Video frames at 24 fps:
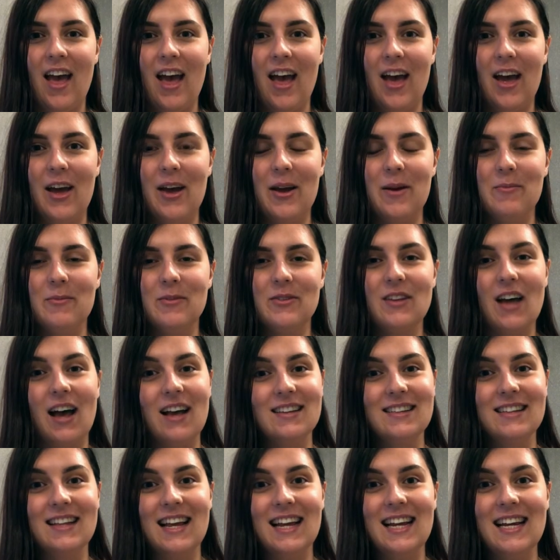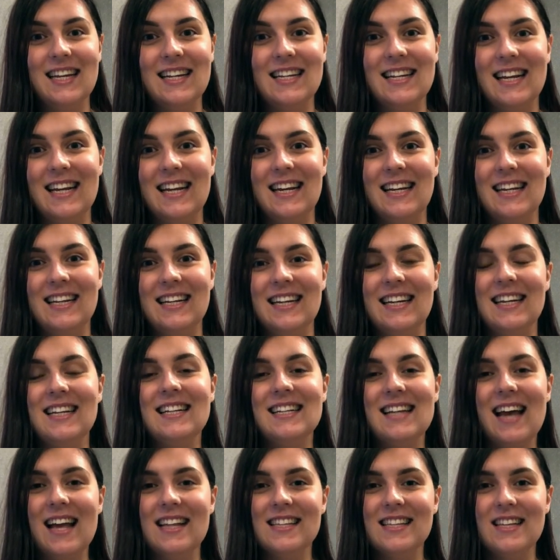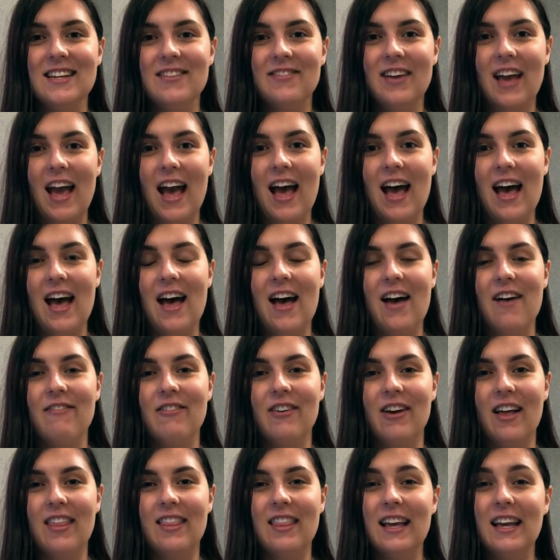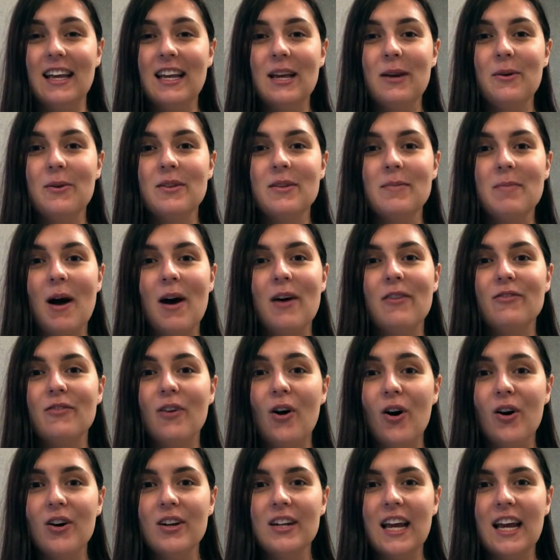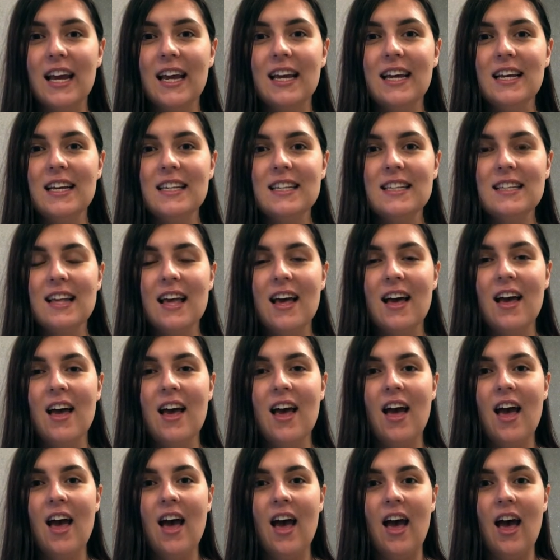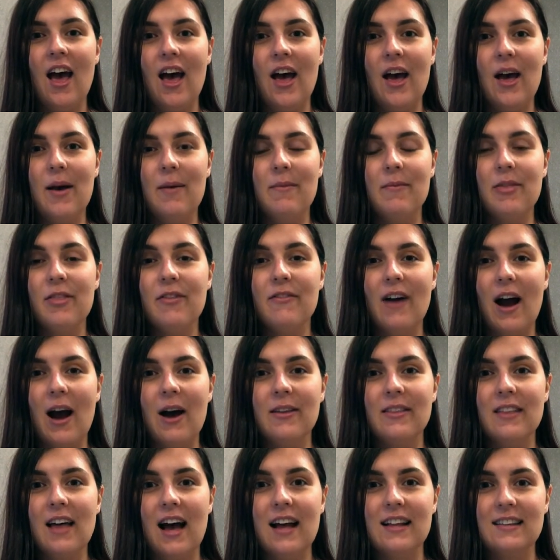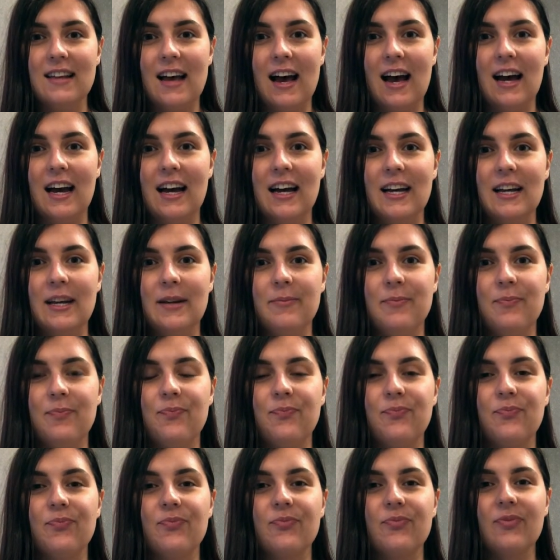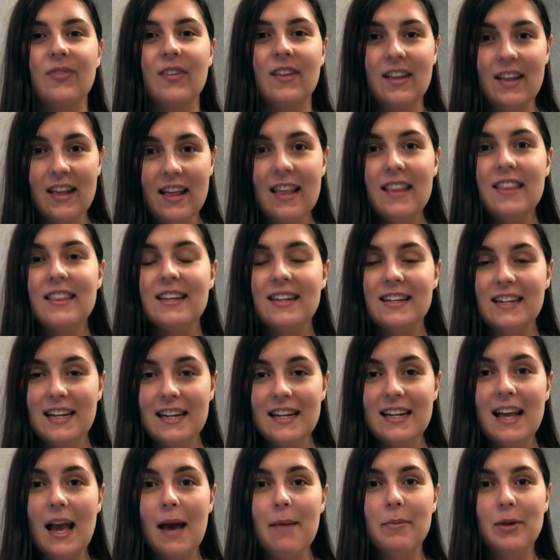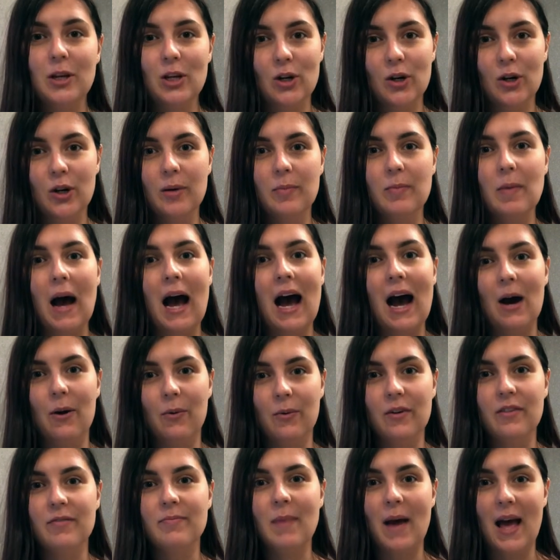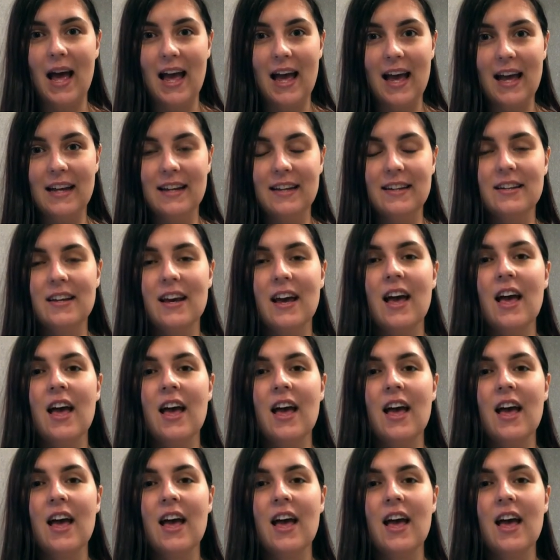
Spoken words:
So I stayed in intensive care for I think it was about 4 days. Throughout that time, they did get me up out of bed.